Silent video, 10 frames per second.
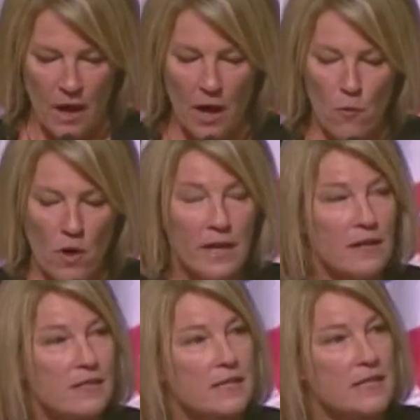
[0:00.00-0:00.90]
I want
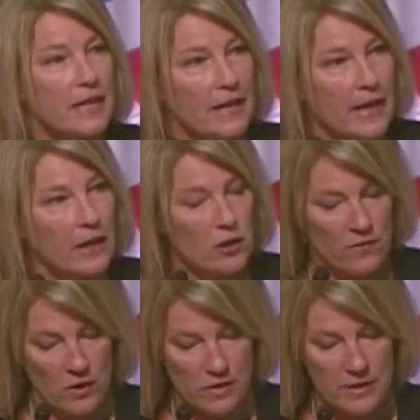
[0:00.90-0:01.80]
us to take care
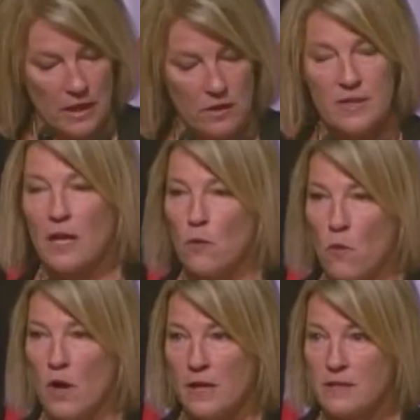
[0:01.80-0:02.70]
of ourselves, and I
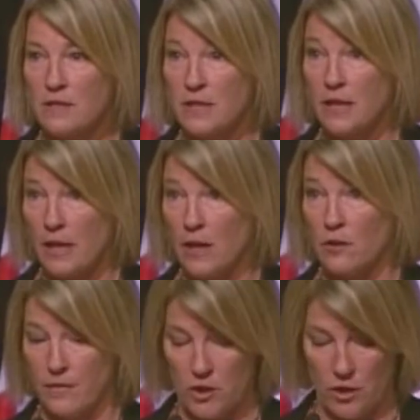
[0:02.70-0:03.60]
want us to take
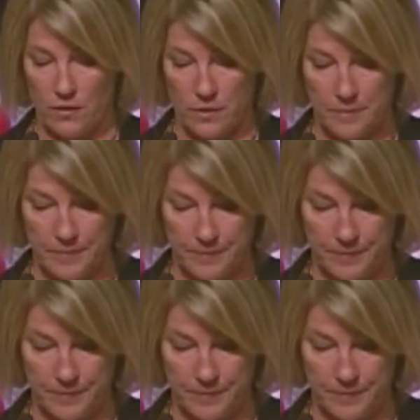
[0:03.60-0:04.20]
care of each other.